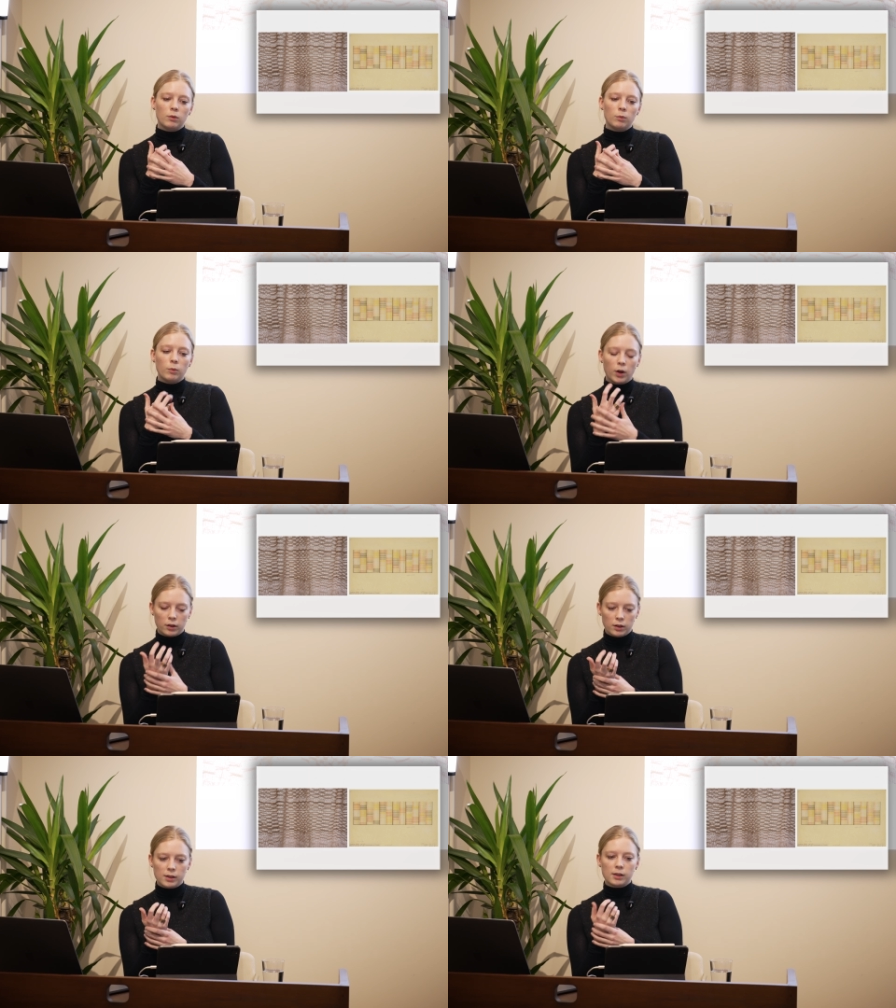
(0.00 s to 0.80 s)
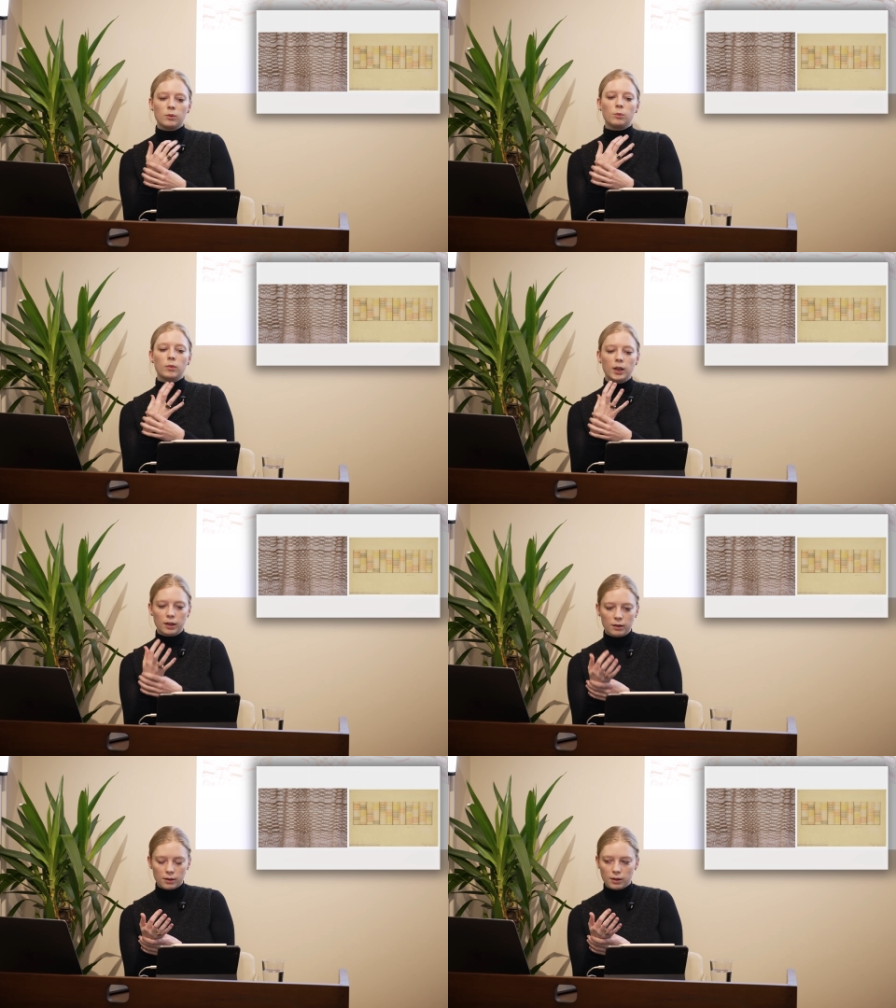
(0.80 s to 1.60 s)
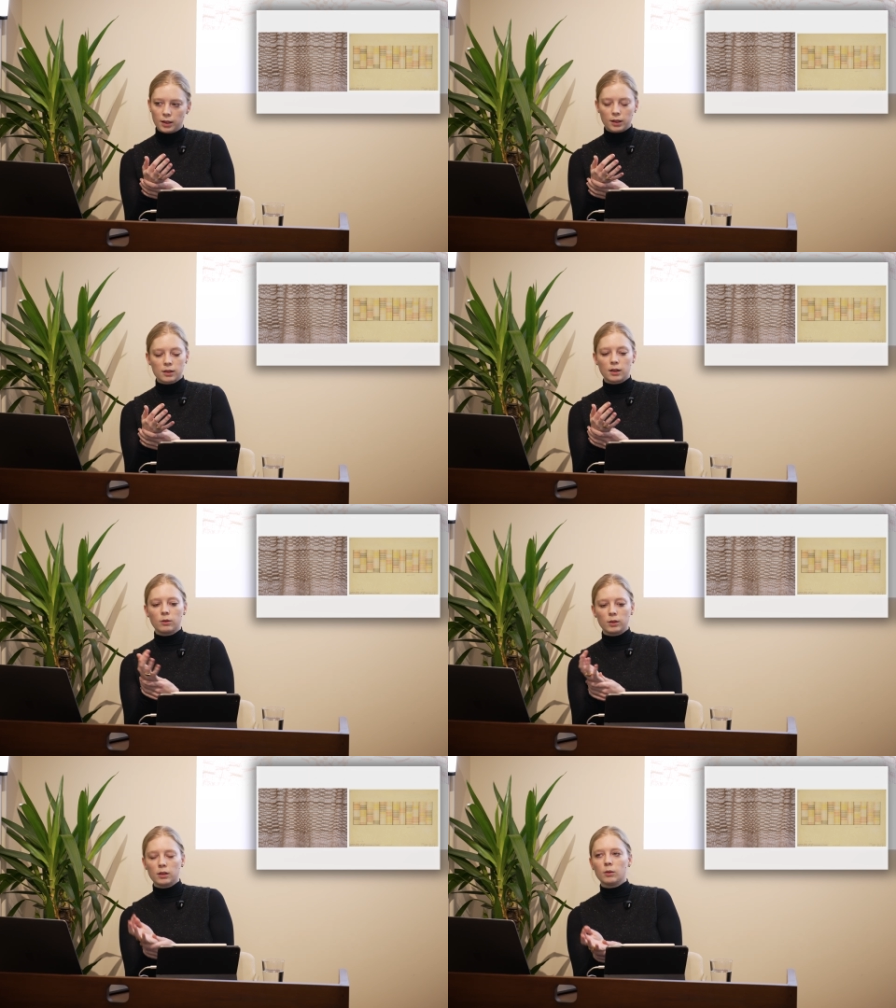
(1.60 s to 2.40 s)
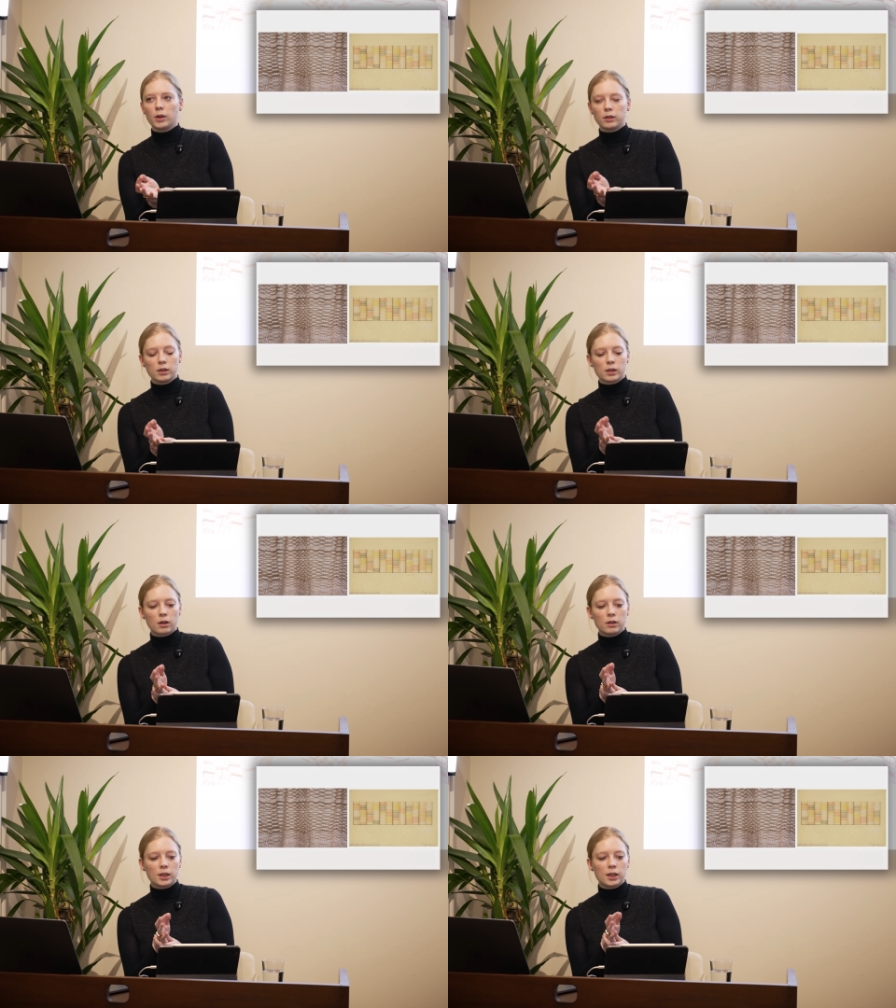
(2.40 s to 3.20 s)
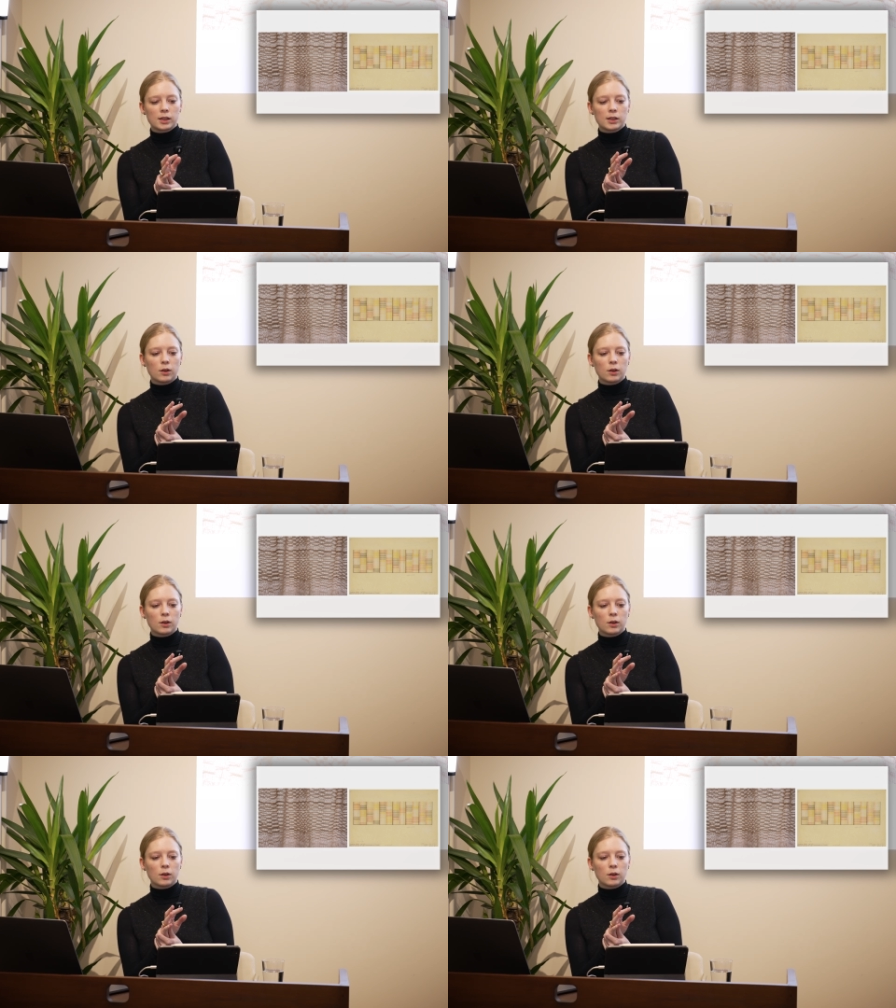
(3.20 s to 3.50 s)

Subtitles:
modernism and the textile within a modernist context.